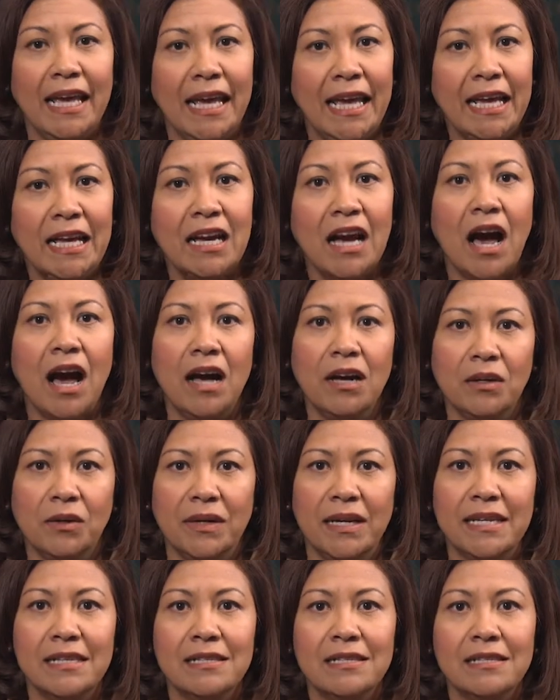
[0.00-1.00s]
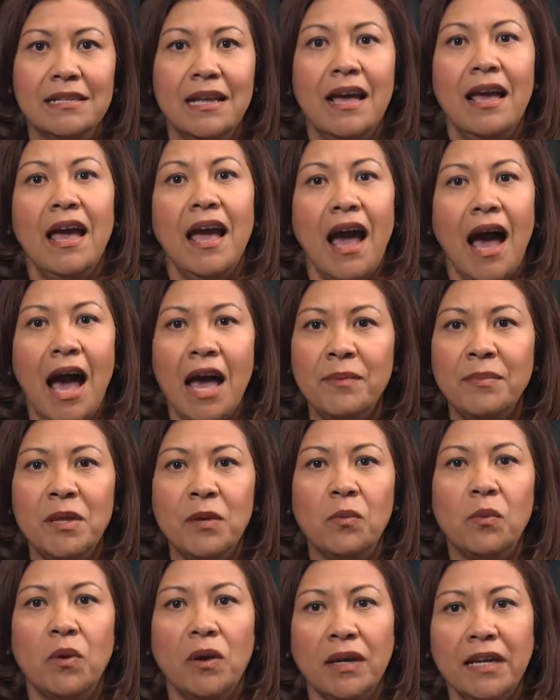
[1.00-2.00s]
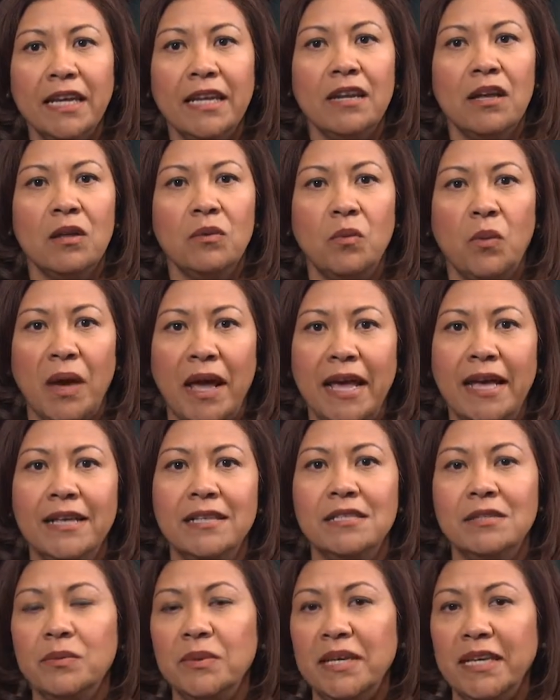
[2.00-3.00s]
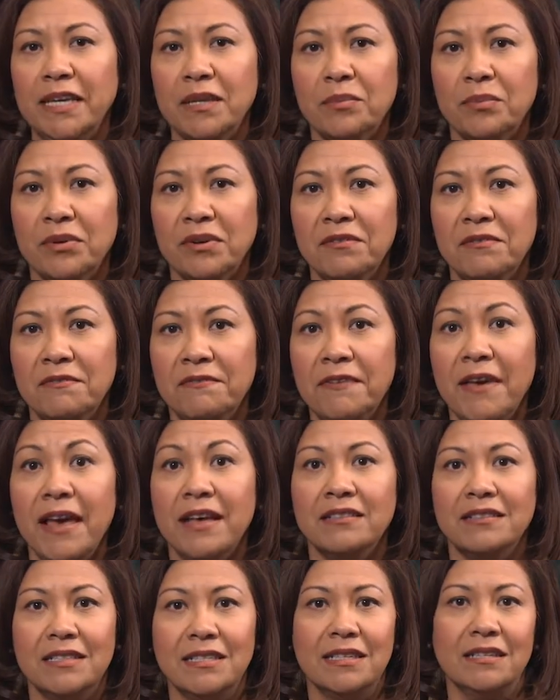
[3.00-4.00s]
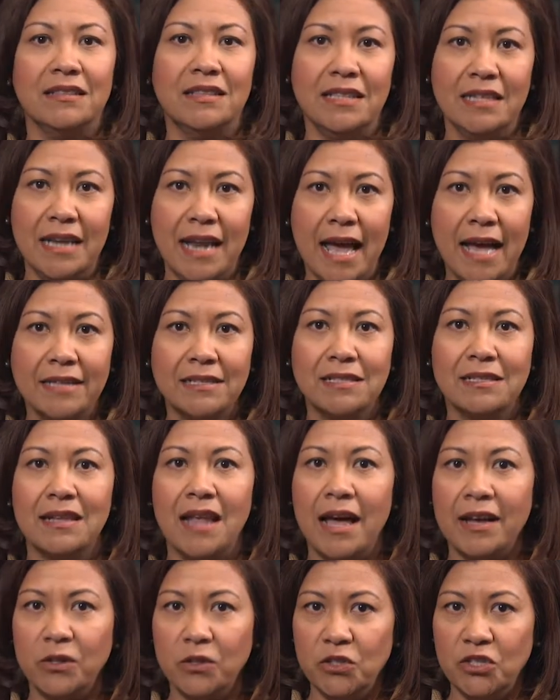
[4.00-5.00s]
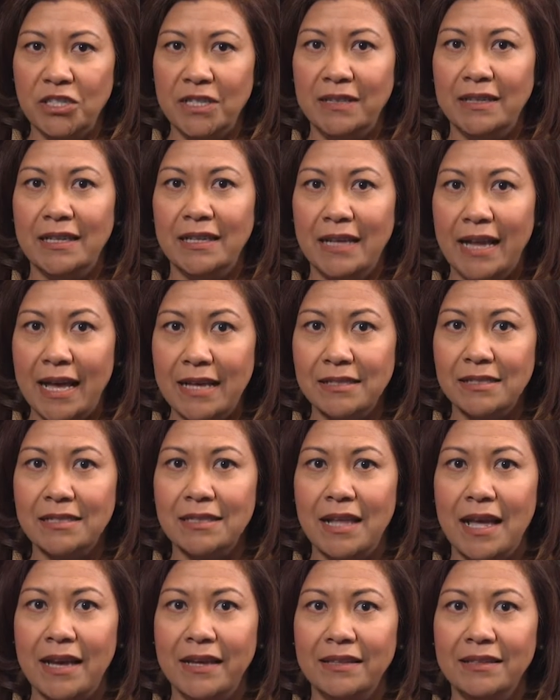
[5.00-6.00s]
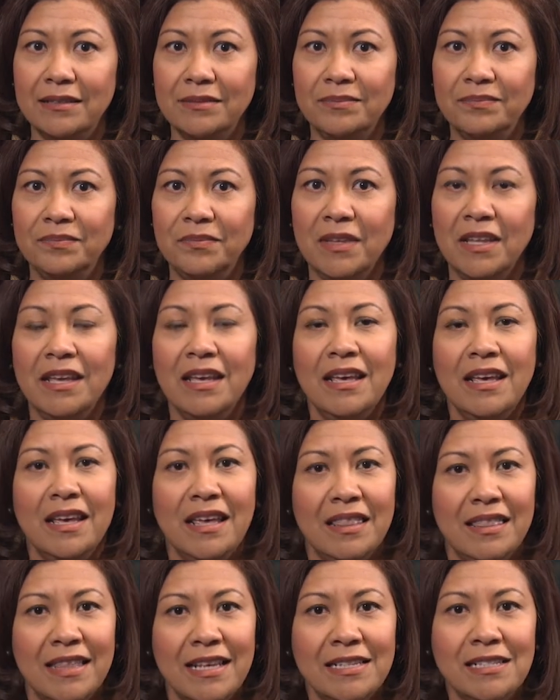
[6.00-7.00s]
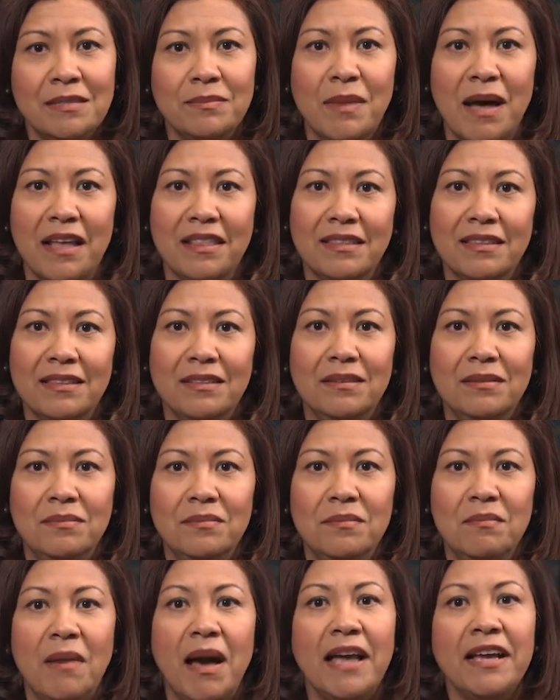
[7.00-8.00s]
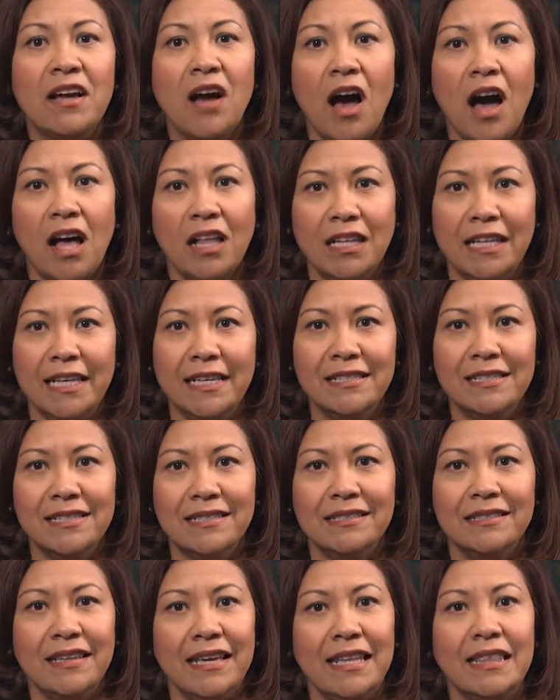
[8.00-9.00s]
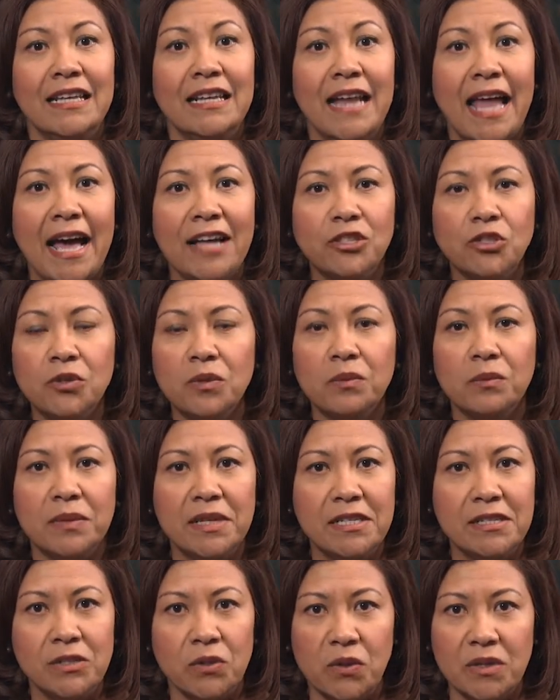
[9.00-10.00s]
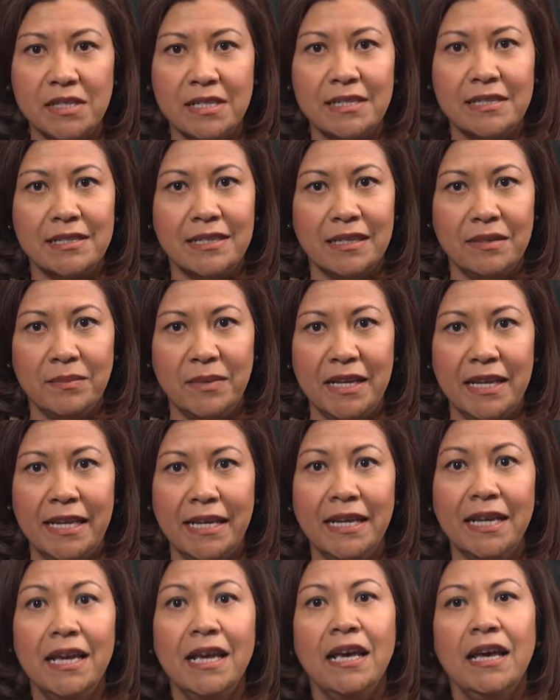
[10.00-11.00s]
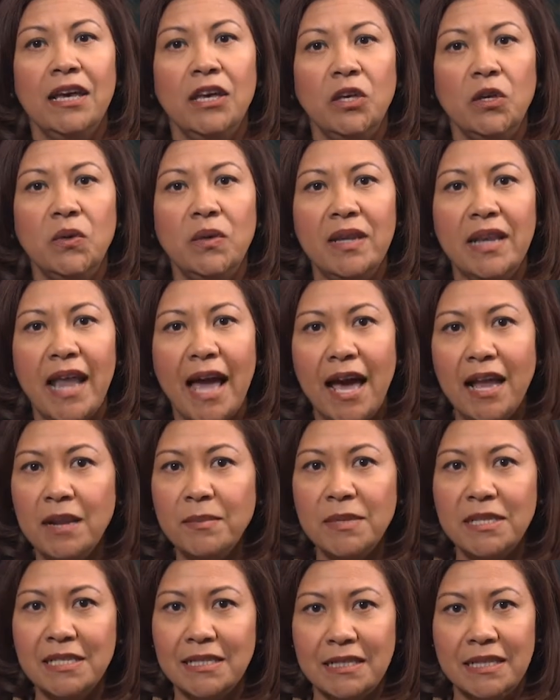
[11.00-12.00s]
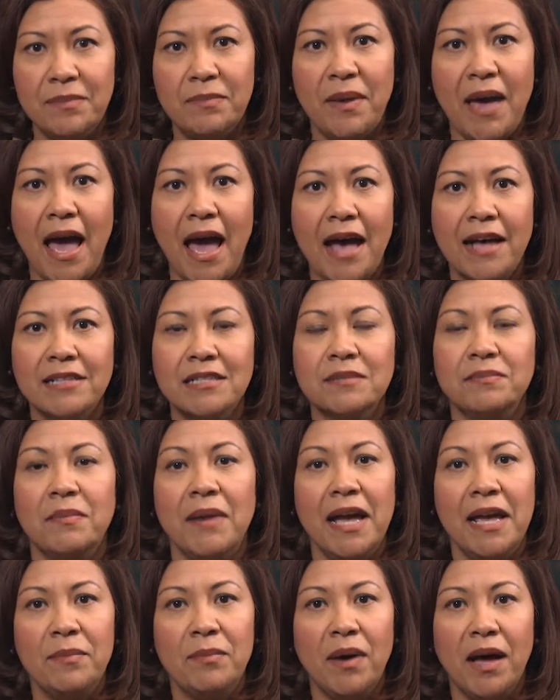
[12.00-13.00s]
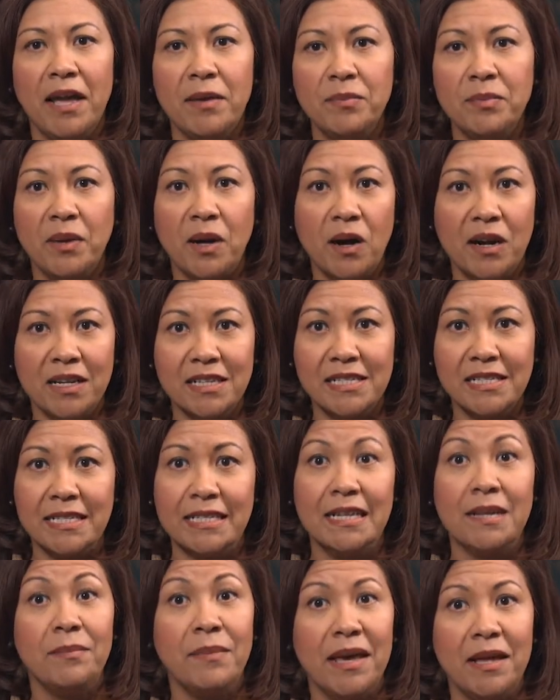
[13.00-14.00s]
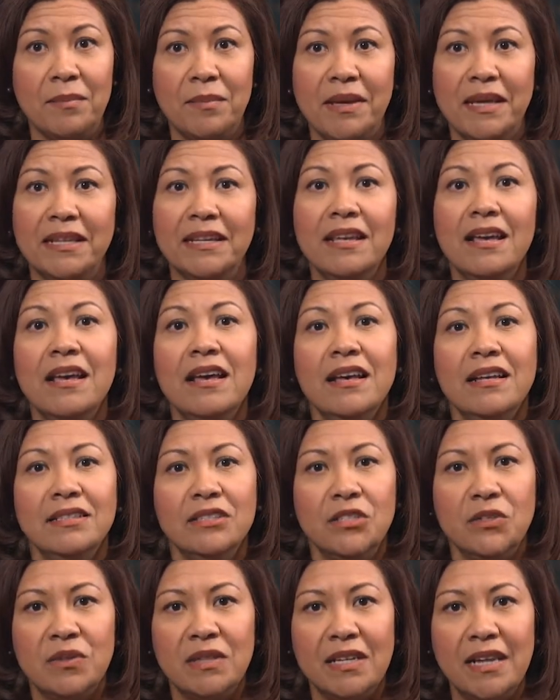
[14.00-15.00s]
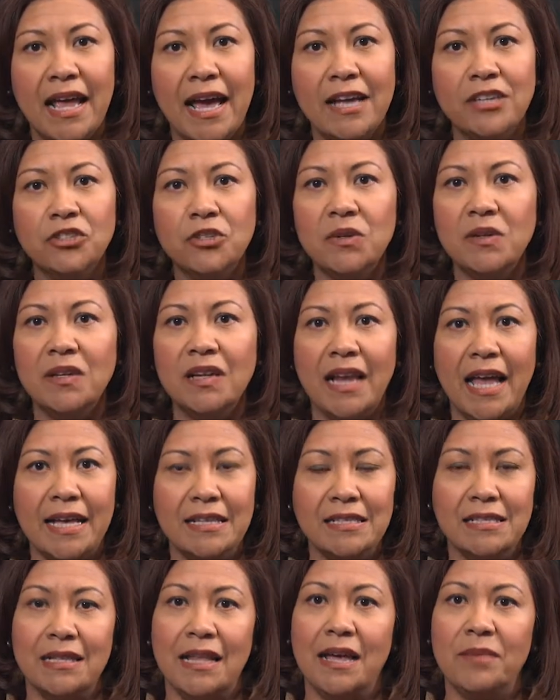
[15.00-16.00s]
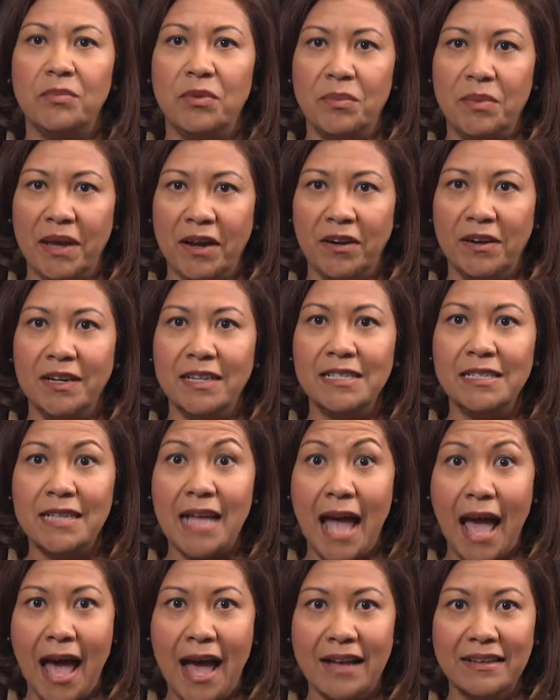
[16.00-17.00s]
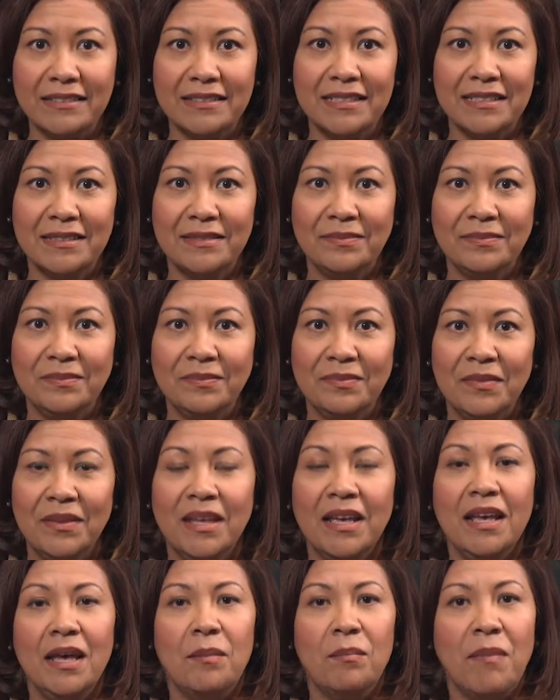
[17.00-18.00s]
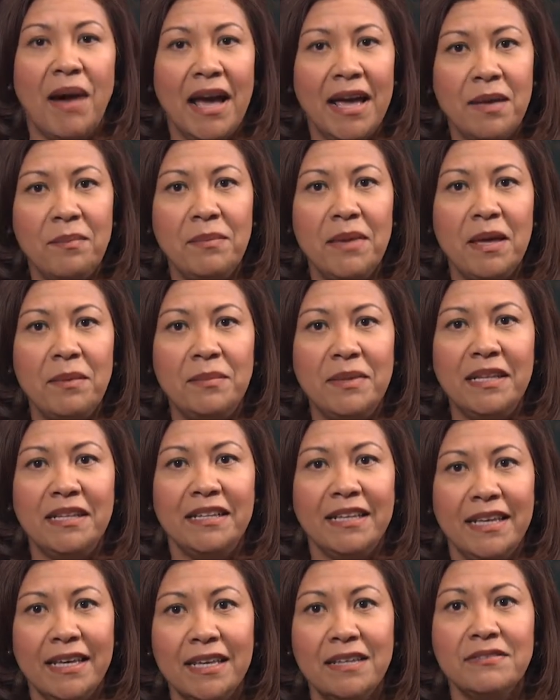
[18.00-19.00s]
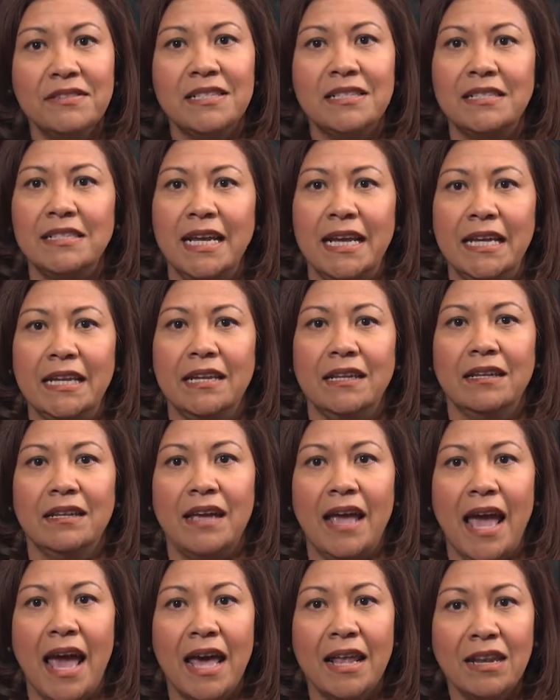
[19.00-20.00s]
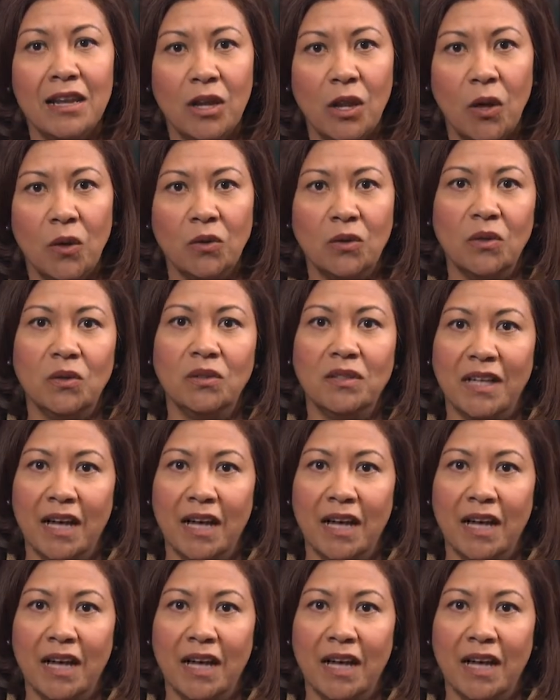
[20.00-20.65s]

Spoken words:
In Congress, I've been working on ways we can prevent the next La Conchita landslide. This month, my colleagues in the Natural Resources Committee unanimously passed my bipartisan amendment to the National Landslide Preparedness Act. My amendment gives state and local